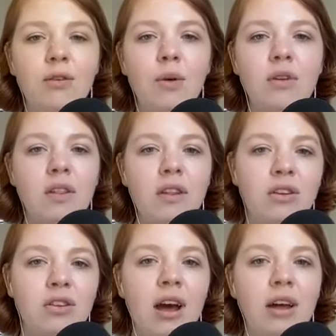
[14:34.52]
foods that
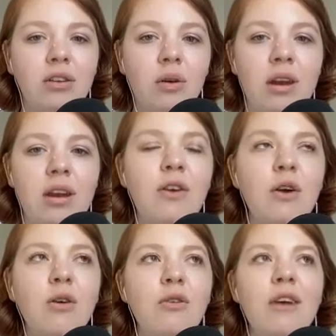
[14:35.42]
this child is going if
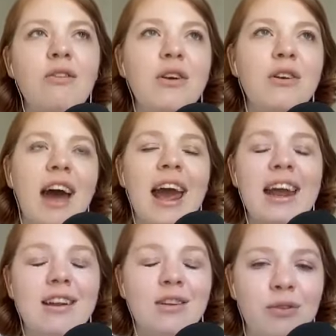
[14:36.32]
your if your
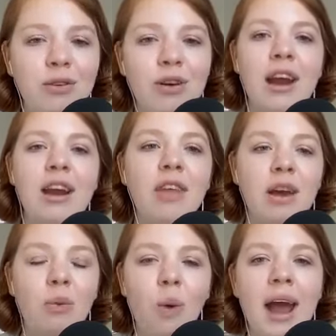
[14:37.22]
diet is kind of
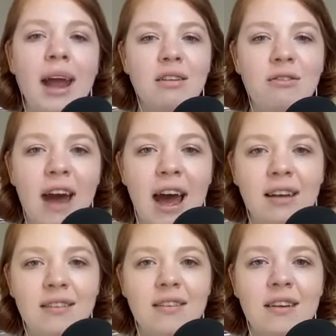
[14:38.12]
like wide and
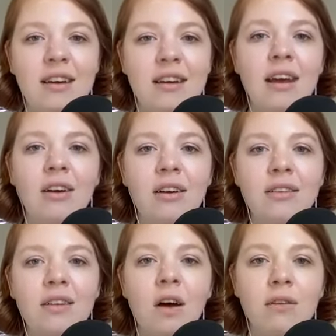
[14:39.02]
vast and
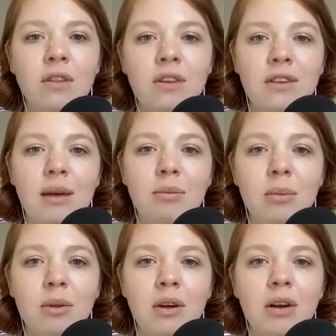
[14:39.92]
carries a lot of the same
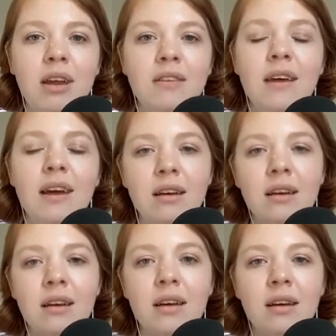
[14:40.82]
similarities like
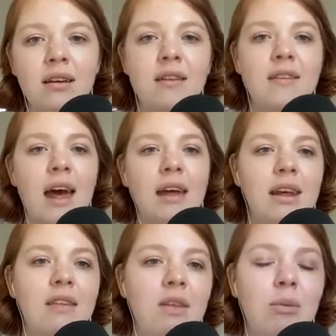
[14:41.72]
does that
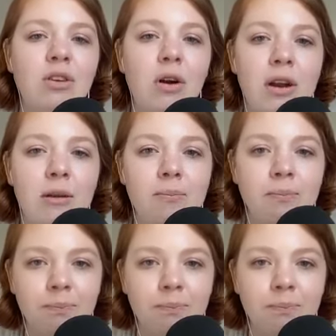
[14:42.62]
get them started